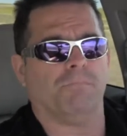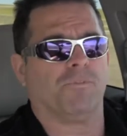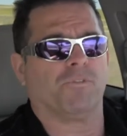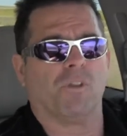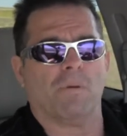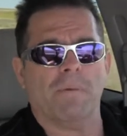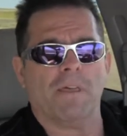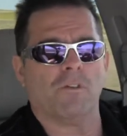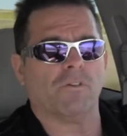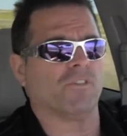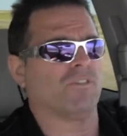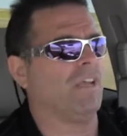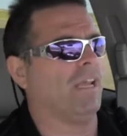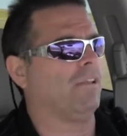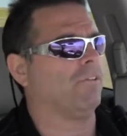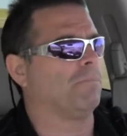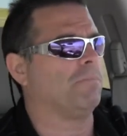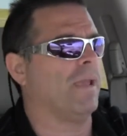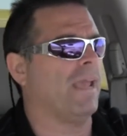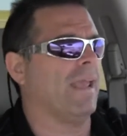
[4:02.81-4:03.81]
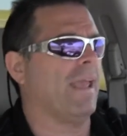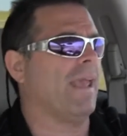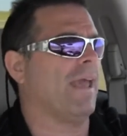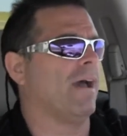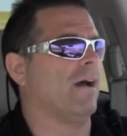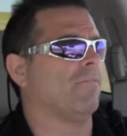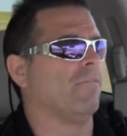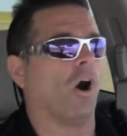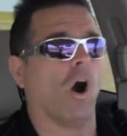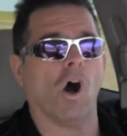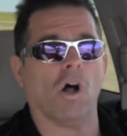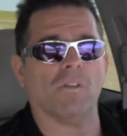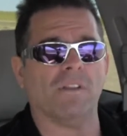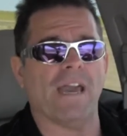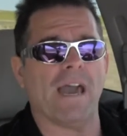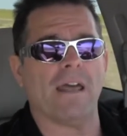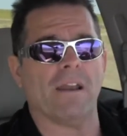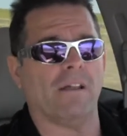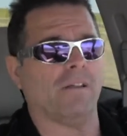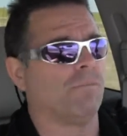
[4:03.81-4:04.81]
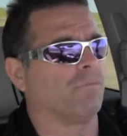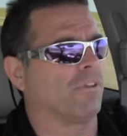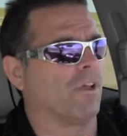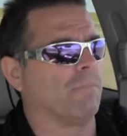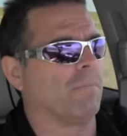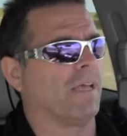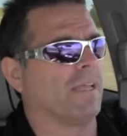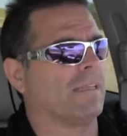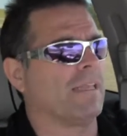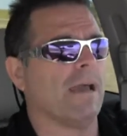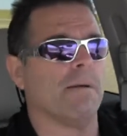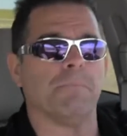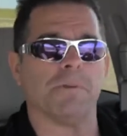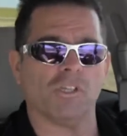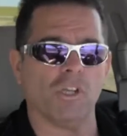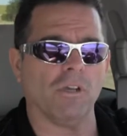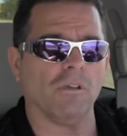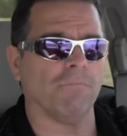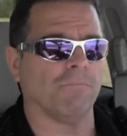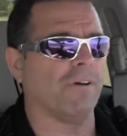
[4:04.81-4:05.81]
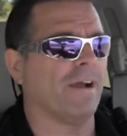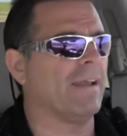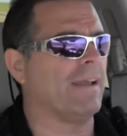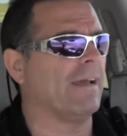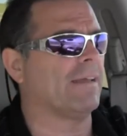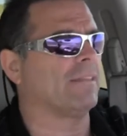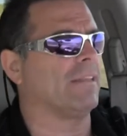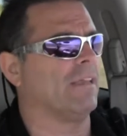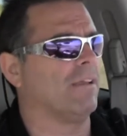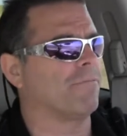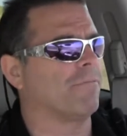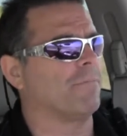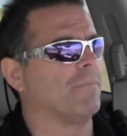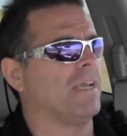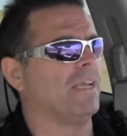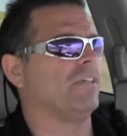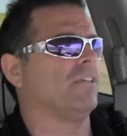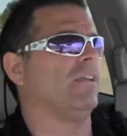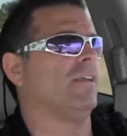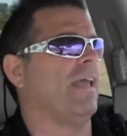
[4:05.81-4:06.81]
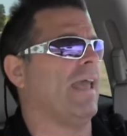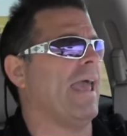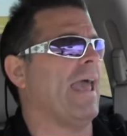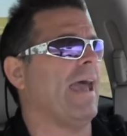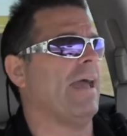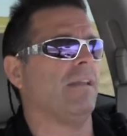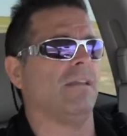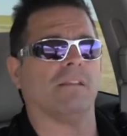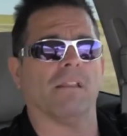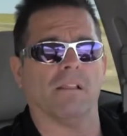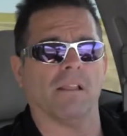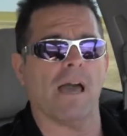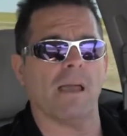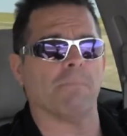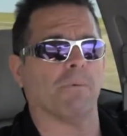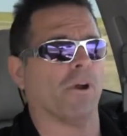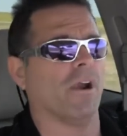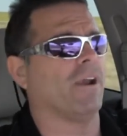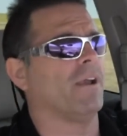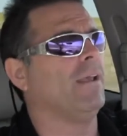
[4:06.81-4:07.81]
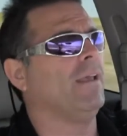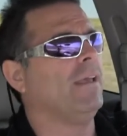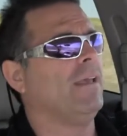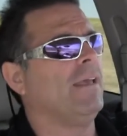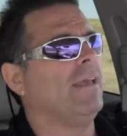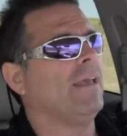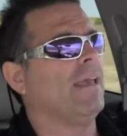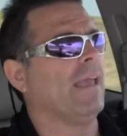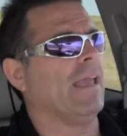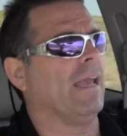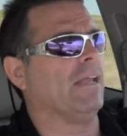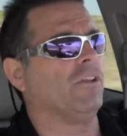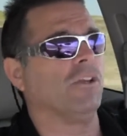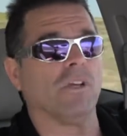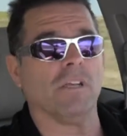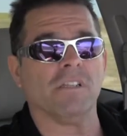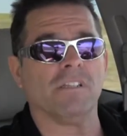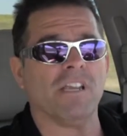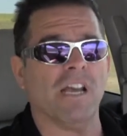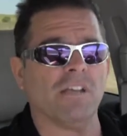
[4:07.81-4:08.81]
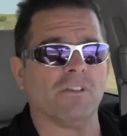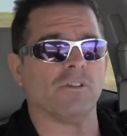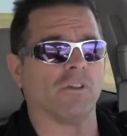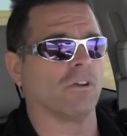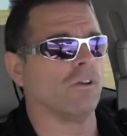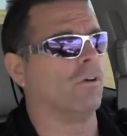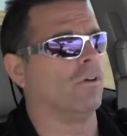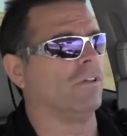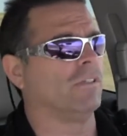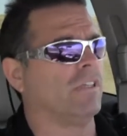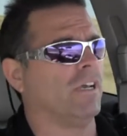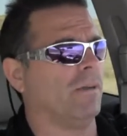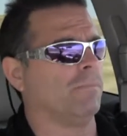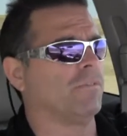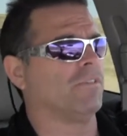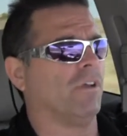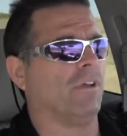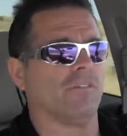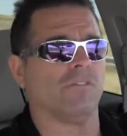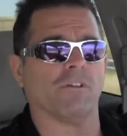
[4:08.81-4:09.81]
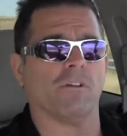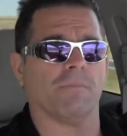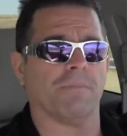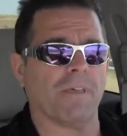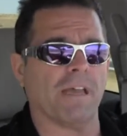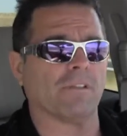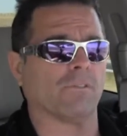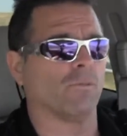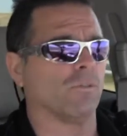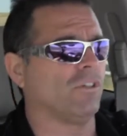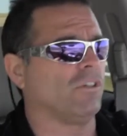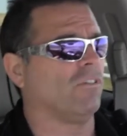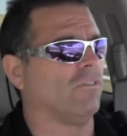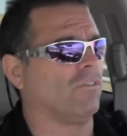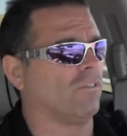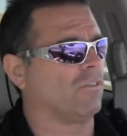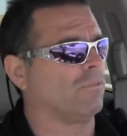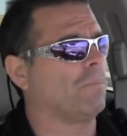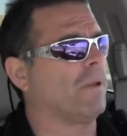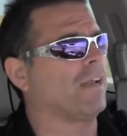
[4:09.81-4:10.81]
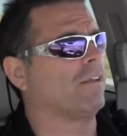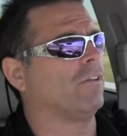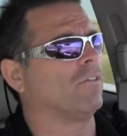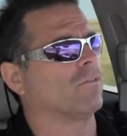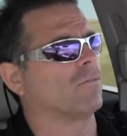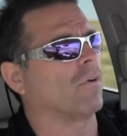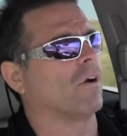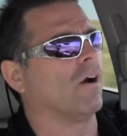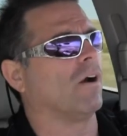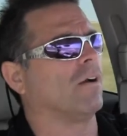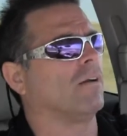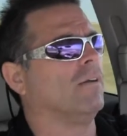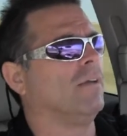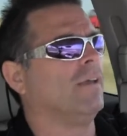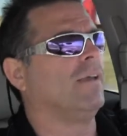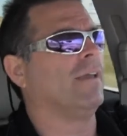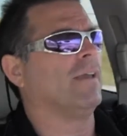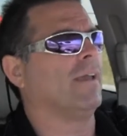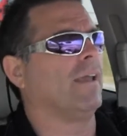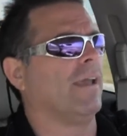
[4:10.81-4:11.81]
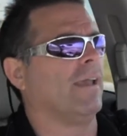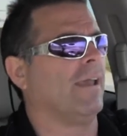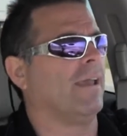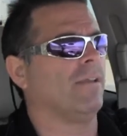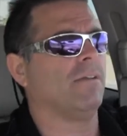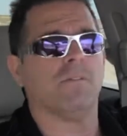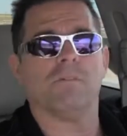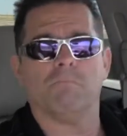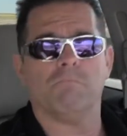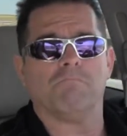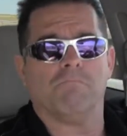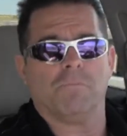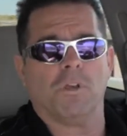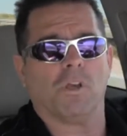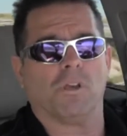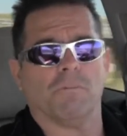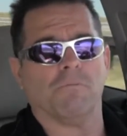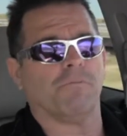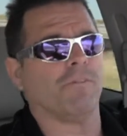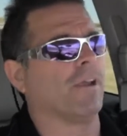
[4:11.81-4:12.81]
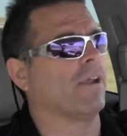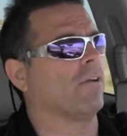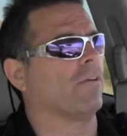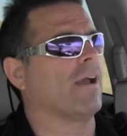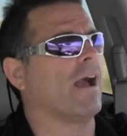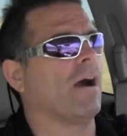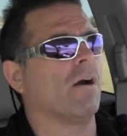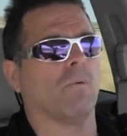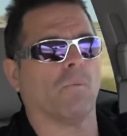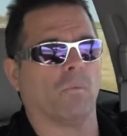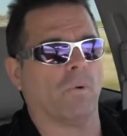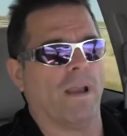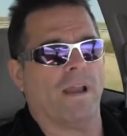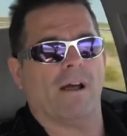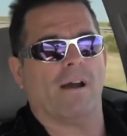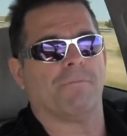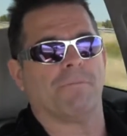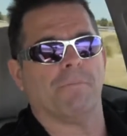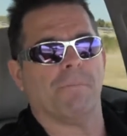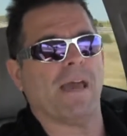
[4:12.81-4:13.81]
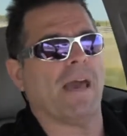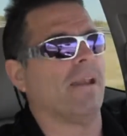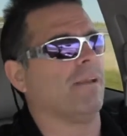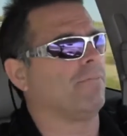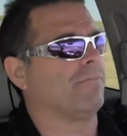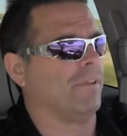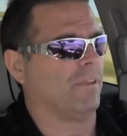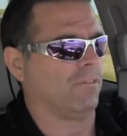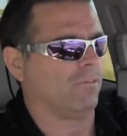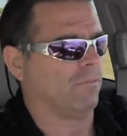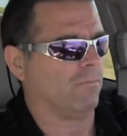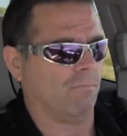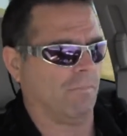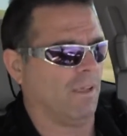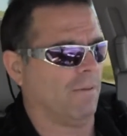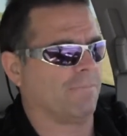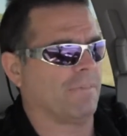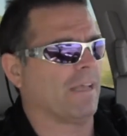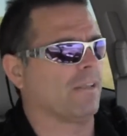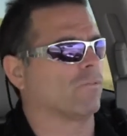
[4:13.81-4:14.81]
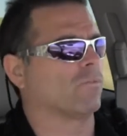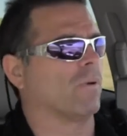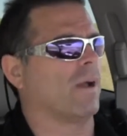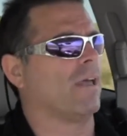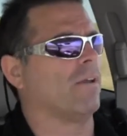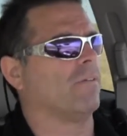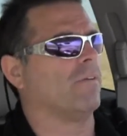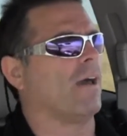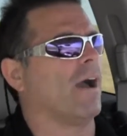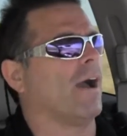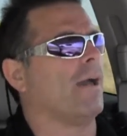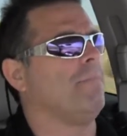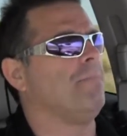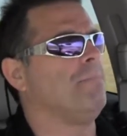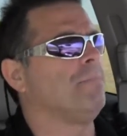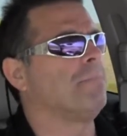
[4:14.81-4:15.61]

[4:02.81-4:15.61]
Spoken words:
Some other states may have all data, something like that, but you can find out the information at the library, and you can test your coolant temp sensor if that's what you suspect is wrong, and you can figure out right off the bat if that's right or not.